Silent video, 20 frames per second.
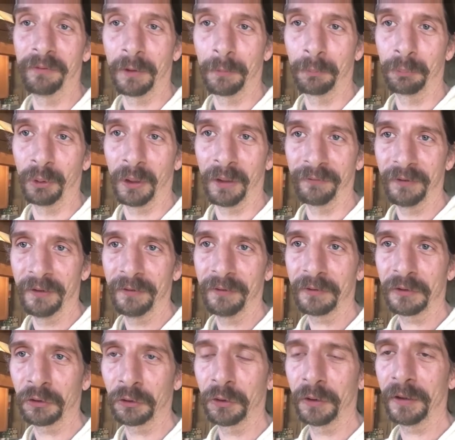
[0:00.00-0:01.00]
president
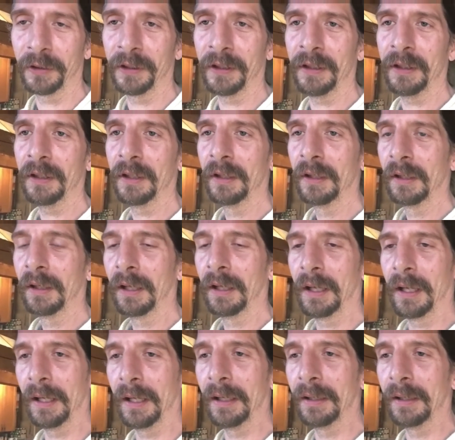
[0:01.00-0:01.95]
currently. Yes.